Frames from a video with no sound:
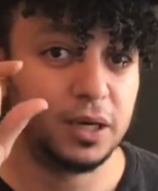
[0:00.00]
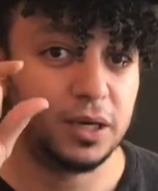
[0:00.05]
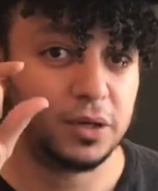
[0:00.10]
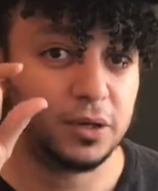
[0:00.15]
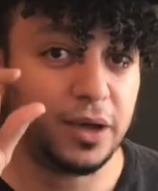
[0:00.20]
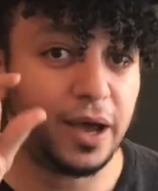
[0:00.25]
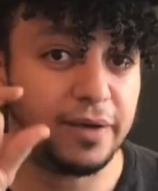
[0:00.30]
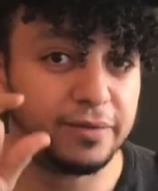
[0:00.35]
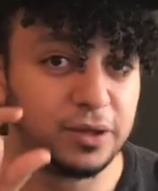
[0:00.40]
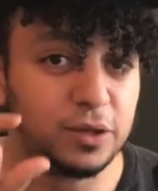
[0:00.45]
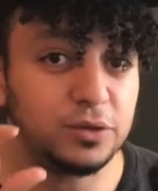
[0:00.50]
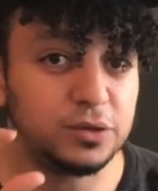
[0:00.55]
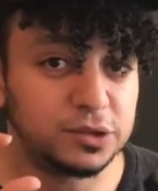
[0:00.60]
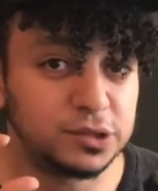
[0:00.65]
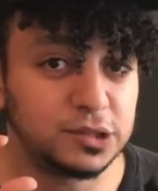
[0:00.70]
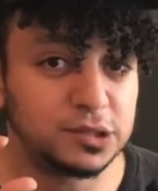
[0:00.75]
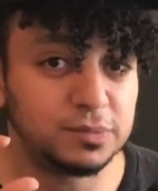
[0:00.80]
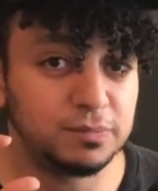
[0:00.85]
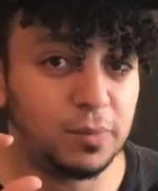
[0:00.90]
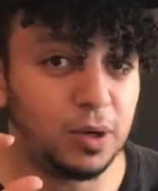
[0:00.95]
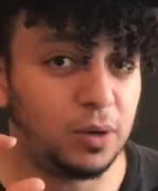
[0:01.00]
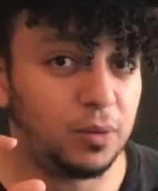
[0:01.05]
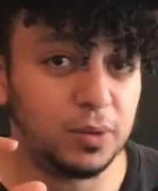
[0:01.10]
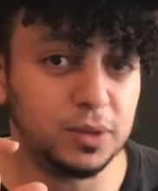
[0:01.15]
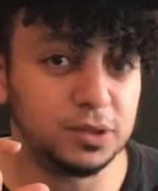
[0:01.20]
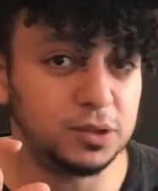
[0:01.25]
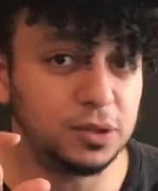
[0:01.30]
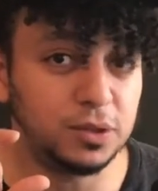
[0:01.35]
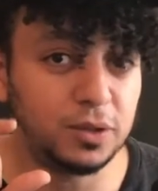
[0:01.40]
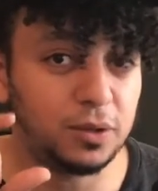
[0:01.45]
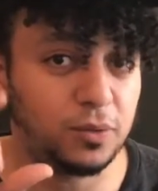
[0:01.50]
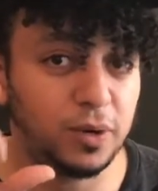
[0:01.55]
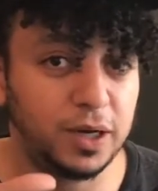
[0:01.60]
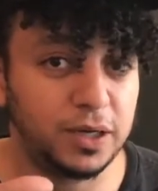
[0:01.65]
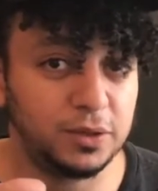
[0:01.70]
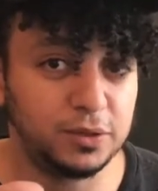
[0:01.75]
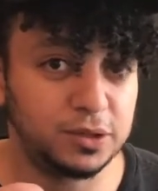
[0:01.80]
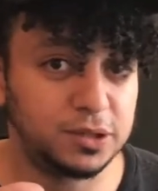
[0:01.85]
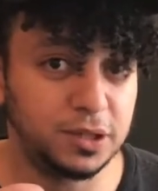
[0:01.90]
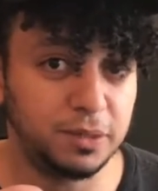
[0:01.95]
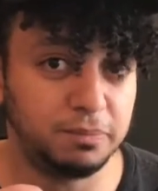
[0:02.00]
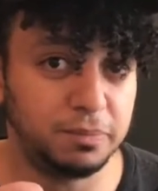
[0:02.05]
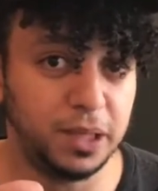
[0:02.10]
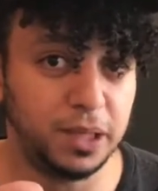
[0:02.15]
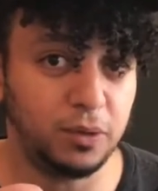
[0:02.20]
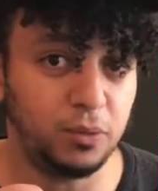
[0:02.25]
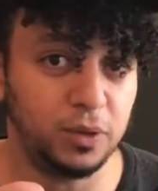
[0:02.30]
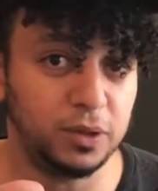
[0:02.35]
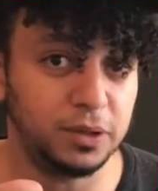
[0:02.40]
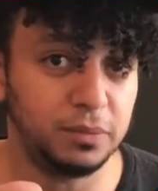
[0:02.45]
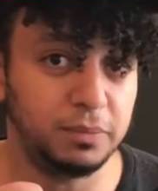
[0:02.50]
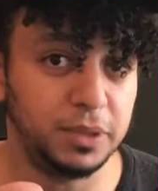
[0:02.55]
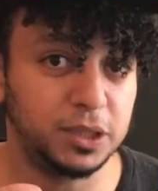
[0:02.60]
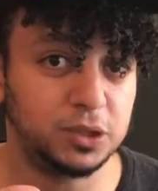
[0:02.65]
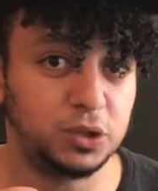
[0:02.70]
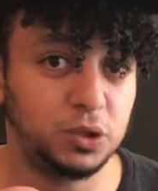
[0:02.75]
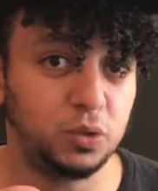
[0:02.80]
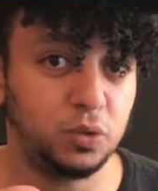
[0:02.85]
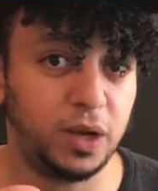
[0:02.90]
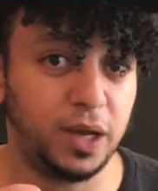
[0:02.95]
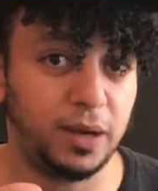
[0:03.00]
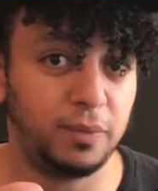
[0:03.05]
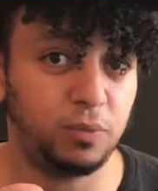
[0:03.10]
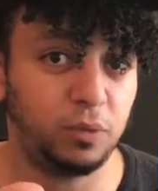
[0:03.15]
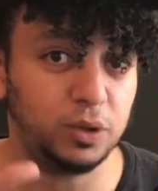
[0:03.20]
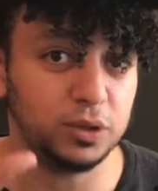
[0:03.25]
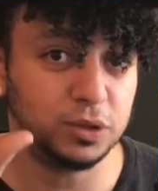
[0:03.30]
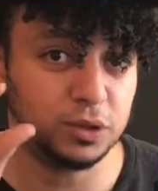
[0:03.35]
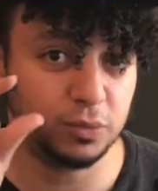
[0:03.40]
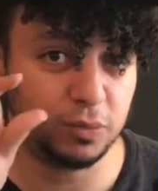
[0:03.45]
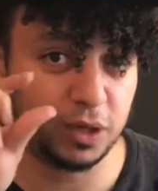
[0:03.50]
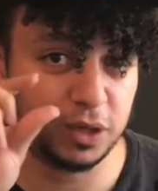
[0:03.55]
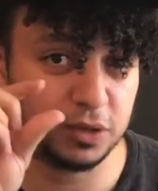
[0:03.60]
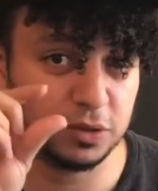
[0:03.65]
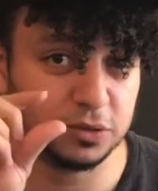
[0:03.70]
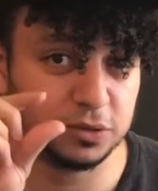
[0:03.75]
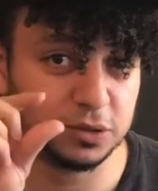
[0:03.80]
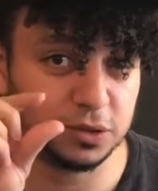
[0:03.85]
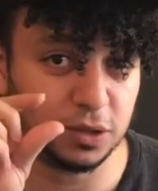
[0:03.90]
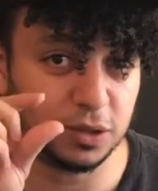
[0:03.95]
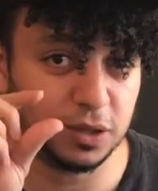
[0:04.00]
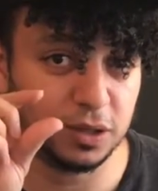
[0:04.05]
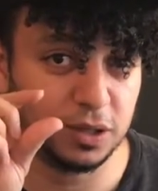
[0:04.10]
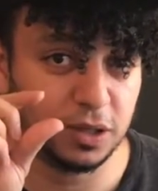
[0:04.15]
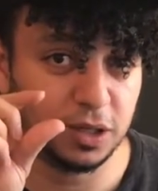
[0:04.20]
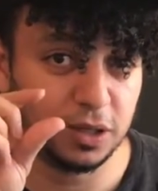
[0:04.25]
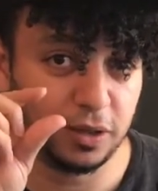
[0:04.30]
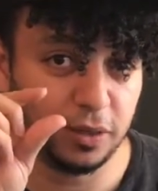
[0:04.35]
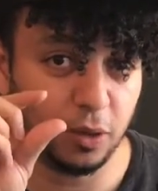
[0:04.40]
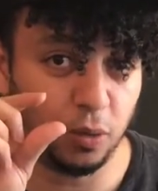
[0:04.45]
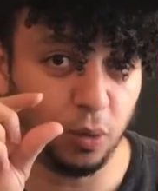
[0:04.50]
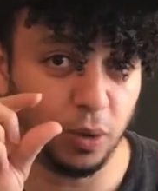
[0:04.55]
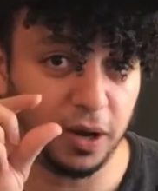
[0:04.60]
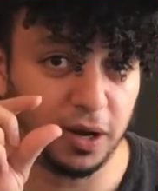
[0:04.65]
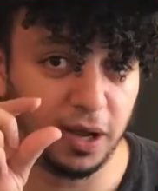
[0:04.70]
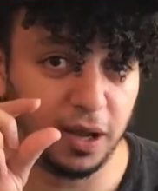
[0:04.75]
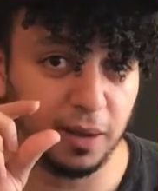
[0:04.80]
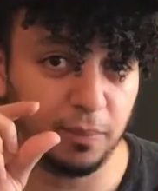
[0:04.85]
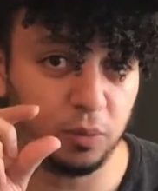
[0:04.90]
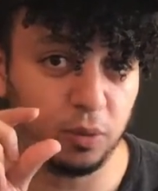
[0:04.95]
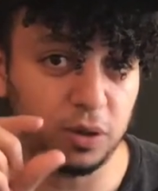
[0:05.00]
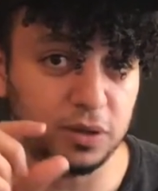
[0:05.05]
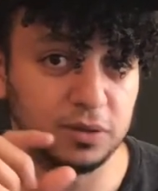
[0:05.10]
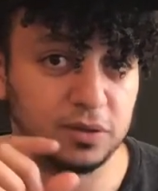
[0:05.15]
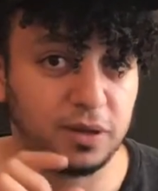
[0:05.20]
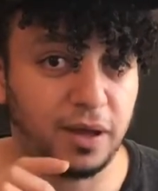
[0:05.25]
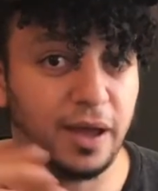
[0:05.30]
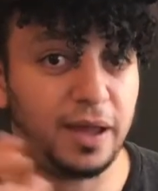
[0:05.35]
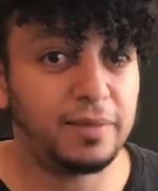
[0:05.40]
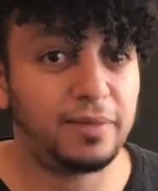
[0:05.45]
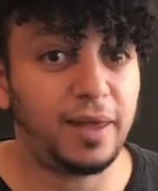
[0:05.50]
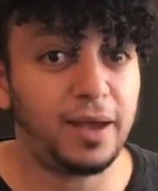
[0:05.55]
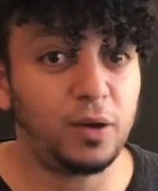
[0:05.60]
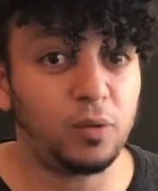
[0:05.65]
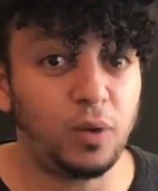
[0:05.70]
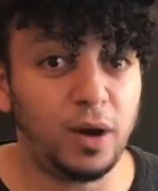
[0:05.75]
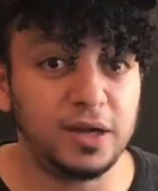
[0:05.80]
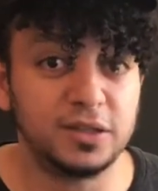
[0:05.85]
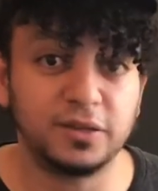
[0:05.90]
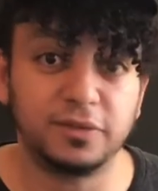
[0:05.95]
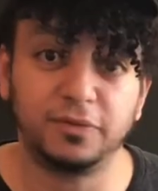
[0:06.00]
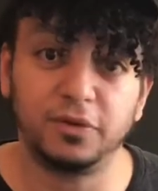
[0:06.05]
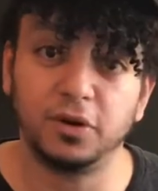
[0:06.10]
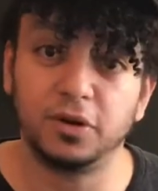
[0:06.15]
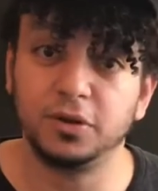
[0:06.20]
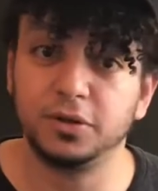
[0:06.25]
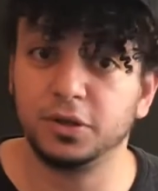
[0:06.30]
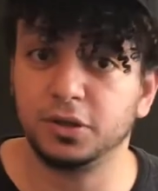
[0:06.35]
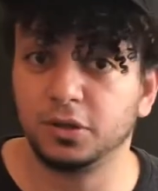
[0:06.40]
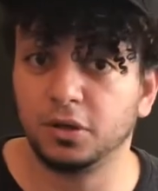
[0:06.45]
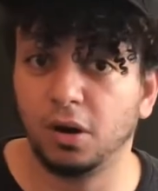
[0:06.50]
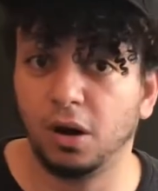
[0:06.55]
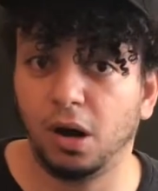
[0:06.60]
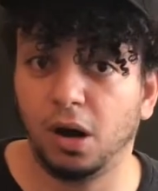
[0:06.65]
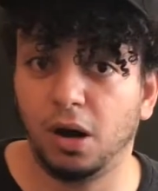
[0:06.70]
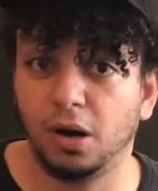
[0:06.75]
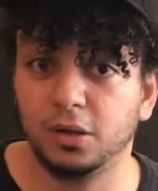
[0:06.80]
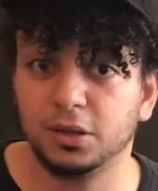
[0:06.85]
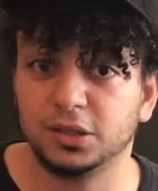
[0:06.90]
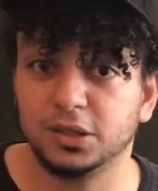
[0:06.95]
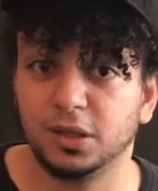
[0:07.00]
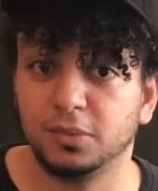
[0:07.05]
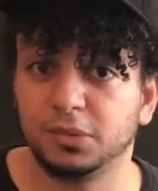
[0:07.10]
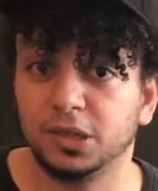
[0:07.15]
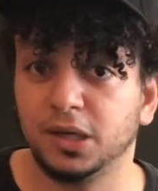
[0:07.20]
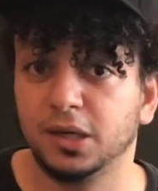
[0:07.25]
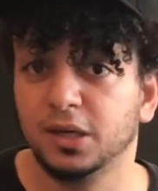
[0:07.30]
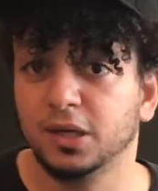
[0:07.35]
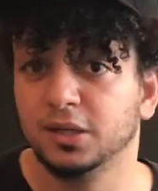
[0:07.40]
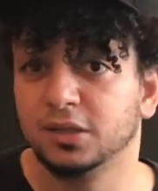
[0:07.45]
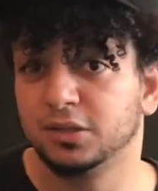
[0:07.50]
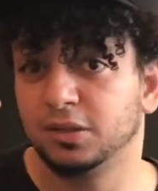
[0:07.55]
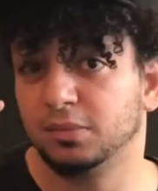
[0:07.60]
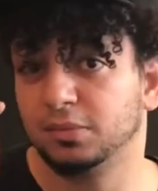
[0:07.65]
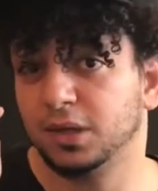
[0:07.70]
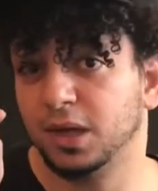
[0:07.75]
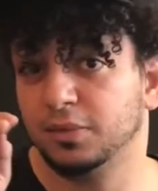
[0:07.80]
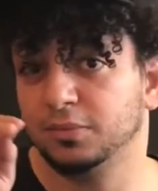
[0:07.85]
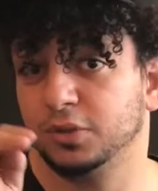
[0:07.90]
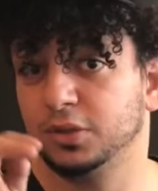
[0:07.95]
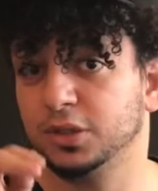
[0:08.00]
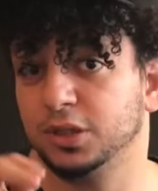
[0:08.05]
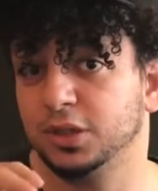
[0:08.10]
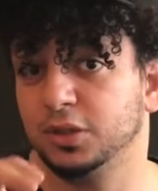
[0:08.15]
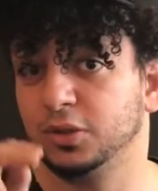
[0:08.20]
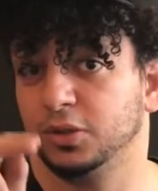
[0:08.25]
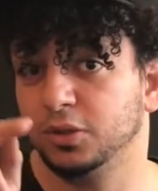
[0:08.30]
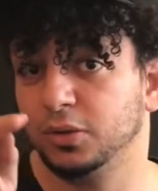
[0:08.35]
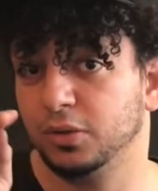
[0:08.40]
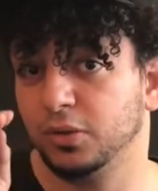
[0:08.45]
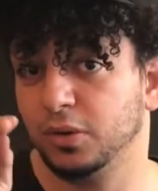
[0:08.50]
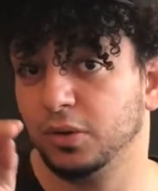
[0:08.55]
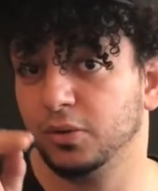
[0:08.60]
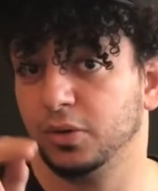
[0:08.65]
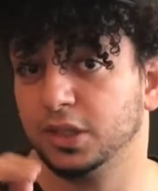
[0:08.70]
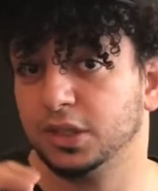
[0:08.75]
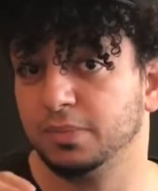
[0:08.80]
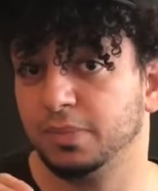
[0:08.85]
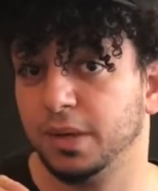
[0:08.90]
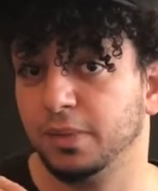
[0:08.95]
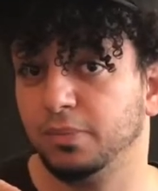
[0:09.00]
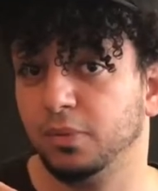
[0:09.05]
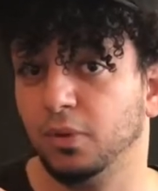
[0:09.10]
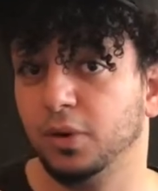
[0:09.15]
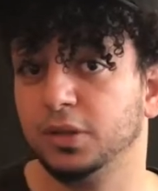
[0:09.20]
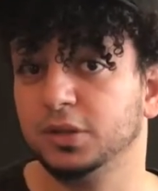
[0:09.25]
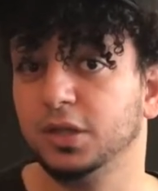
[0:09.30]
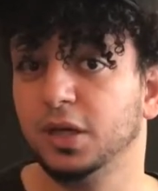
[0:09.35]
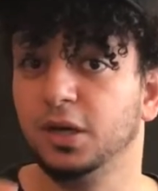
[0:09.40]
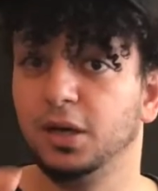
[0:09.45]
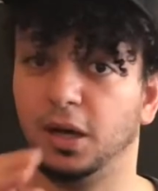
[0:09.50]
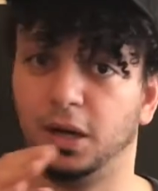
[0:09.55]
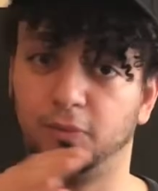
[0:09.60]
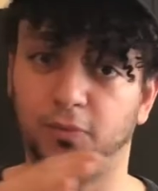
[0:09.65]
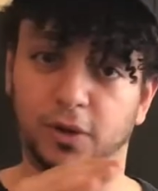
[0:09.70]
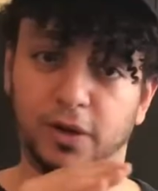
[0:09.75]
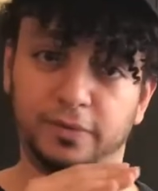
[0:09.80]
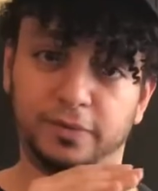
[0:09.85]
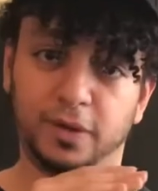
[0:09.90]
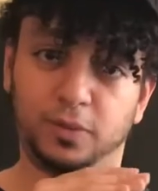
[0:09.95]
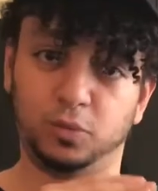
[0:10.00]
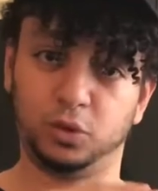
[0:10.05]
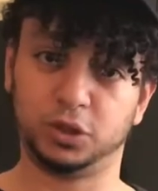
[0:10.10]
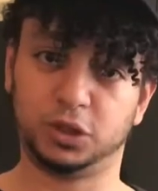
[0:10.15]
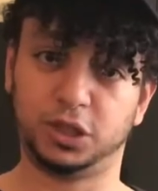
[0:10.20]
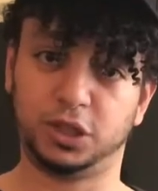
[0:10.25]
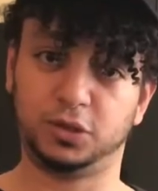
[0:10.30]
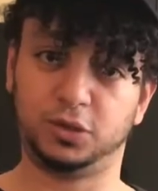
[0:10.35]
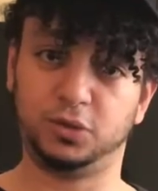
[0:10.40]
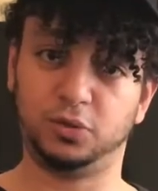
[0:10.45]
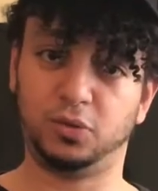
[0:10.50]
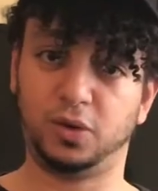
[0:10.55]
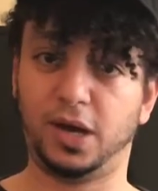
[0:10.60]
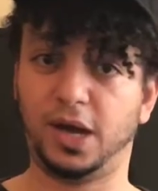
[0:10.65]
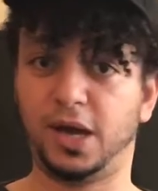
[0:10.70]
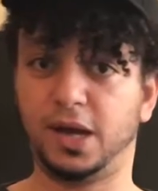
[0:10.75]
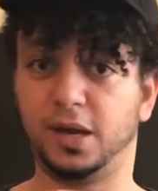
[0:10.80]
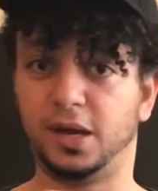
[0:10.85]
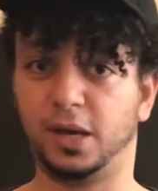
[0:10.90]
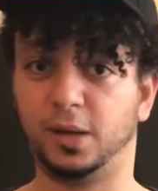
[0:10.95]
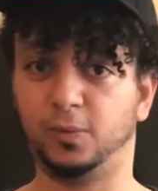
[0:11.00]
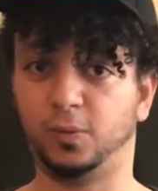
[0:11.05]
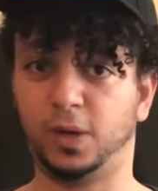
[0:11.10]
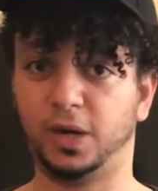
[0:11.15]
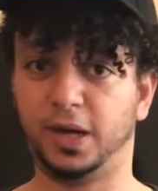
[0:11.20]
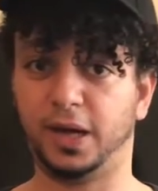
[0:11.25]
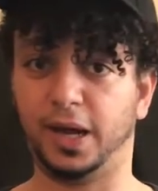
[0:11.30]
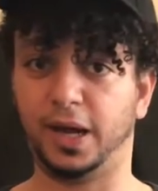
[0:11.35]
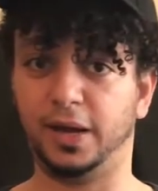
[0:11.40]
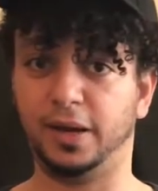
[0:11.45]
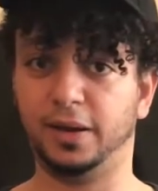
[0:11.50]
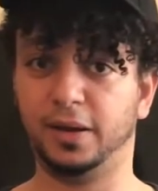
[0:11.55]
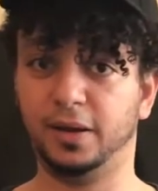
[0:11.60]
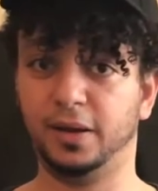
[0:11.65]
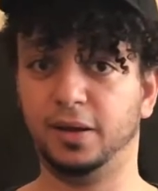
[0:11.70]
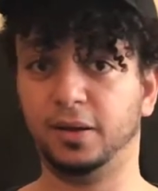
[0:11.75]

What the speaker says: You have to use the small ones. You don't want to use the big one, the big 2 amp ones. You want to use the 1 amp ones. And likewise, if you're in your car or something, sometimes you see 2 USB ports and one of them will say 2A and 1A.